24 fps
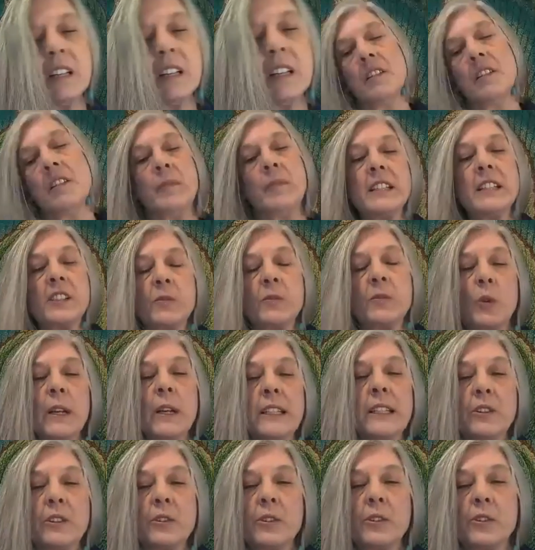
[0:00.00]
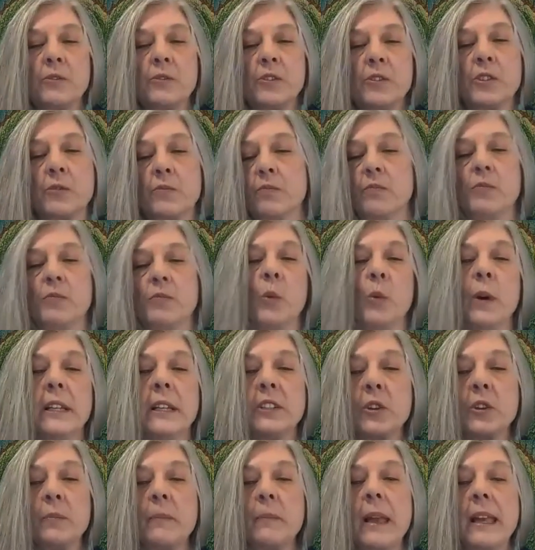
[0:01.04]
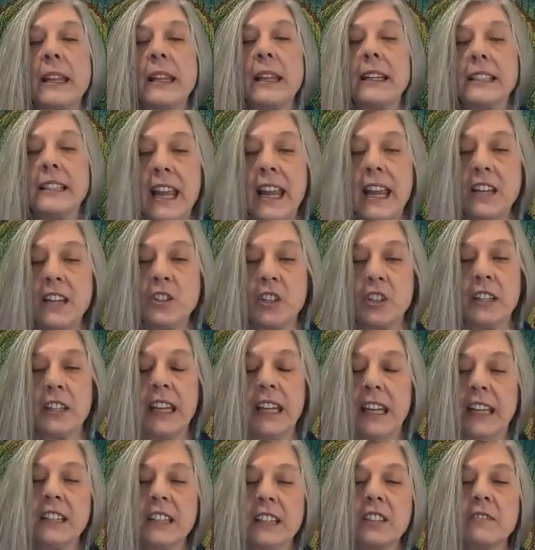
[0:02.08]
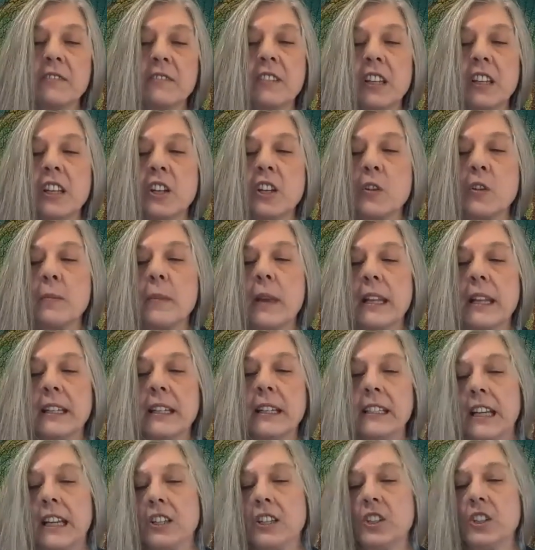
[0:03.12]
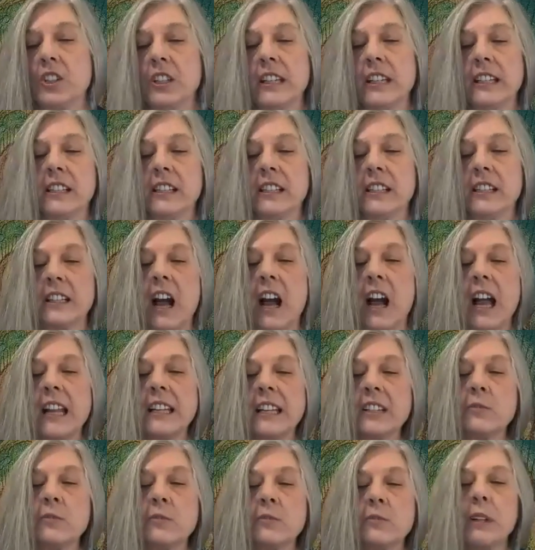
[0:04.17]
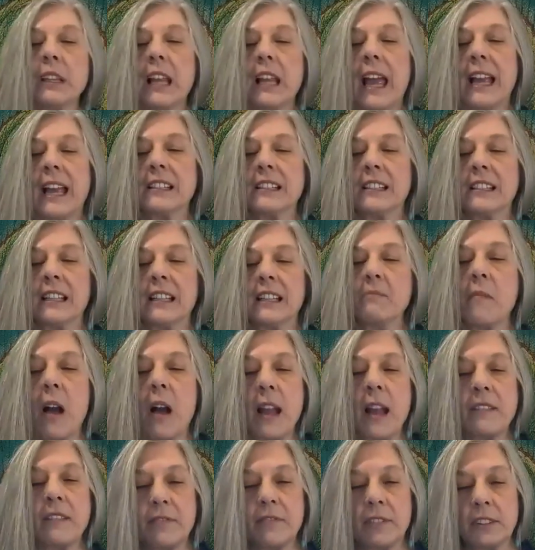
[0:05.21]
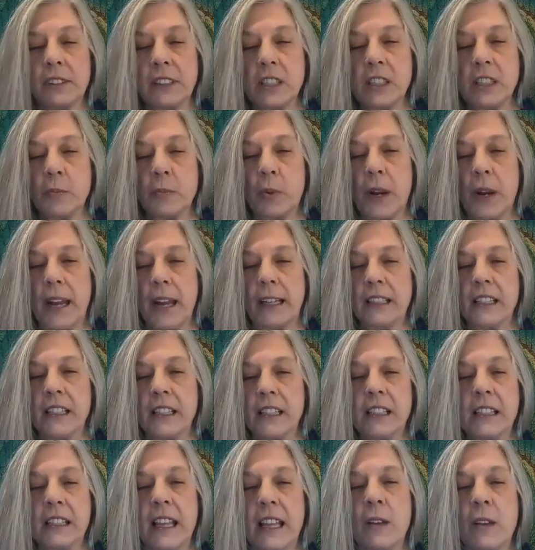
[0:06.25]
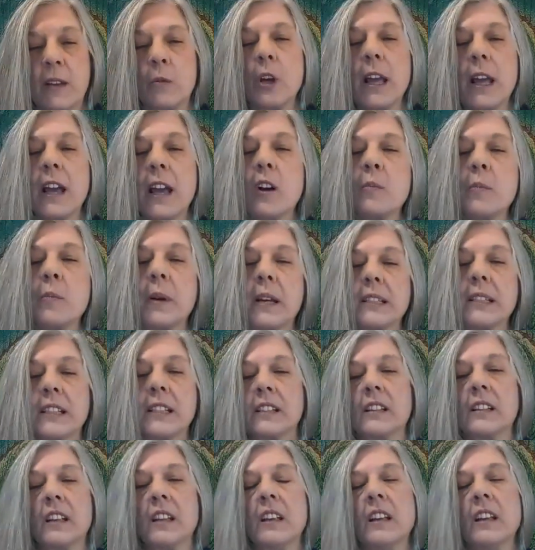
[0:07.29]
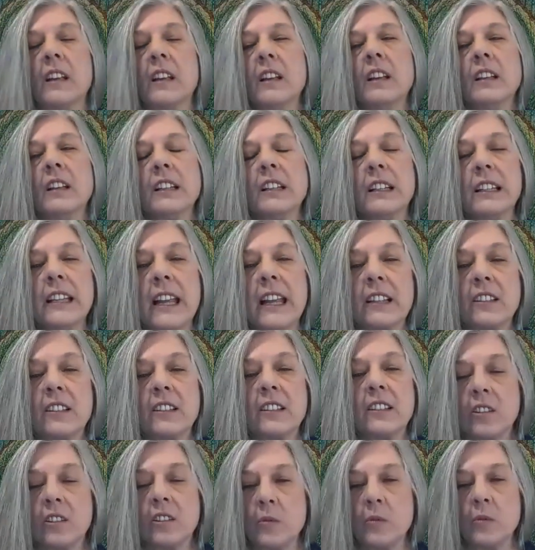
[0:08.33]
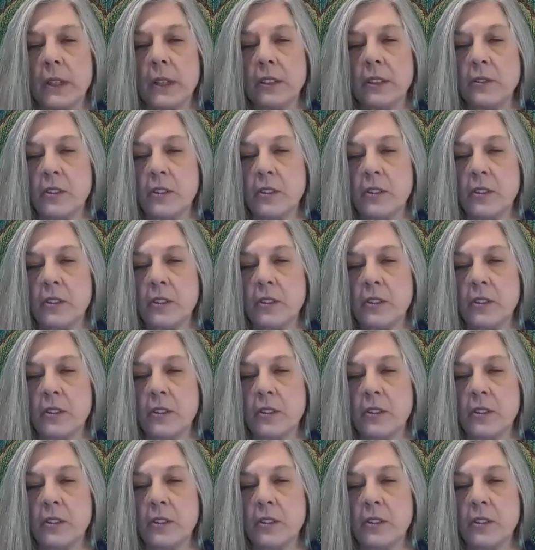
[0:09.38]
This winter meditation, end of the year meditation, is a guided, relaxing mindfulness practice that will help us connect to the winter